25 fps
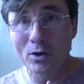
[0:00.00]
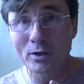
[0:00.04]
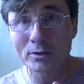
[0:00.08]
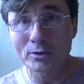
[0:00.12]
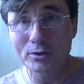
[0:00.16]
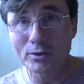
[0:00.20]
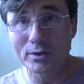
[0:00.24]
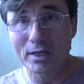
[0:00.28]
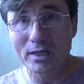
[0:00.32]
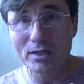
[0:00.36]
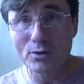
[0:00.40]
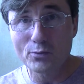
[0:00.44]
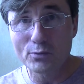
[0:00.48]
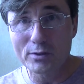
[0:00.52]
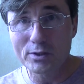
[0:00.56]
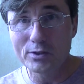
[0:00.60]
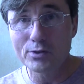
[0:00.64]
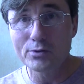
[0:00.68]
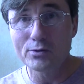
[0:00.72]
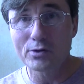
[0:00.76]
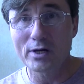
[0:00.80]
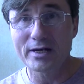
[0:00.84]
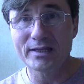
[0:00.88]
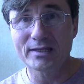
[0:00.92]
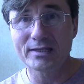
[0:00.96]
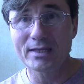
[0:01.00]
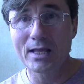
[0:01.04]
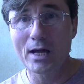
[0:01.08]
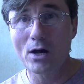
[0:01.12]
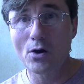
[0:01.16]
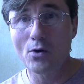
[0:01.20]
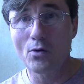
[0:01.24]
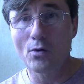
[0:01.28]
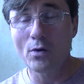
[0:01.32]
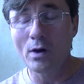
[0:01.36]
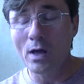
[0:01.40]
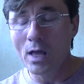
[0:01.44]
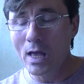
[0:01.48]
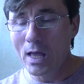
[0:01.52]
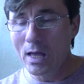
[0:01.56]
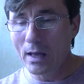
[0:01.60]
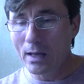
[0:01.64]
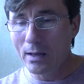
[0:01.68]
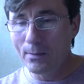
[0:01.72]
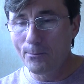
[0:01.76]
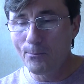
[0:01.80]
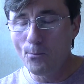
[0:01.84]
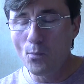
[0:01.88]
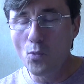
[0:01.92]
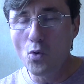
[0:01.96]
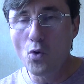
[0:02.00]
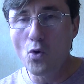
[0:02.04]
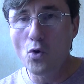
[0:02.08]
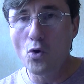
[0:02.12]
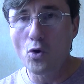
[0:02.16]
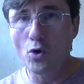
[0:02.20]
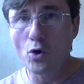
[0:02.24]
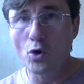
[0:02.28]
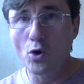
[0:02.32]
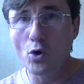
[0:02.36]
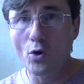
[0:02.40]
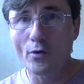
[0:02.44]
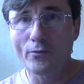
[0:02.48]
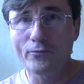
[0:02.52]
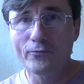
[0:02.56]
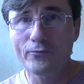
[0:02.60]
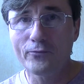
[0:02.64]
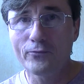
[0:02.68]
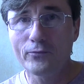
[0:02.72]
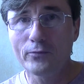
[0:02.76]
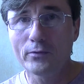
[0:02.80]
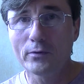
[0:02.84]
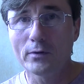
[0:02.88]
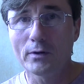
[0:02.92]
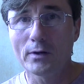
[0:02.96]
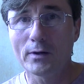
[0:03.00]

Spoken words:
together with you right now more of